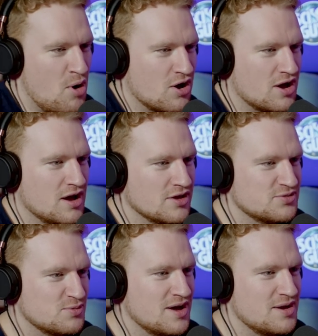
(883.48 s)
a
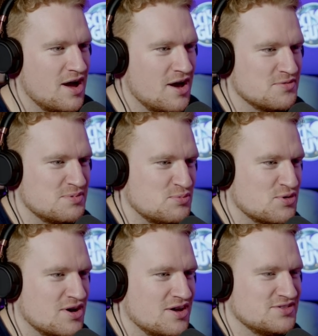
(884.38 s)
podcast where half the
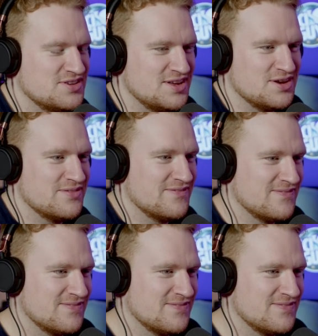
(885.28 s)
people can't see you.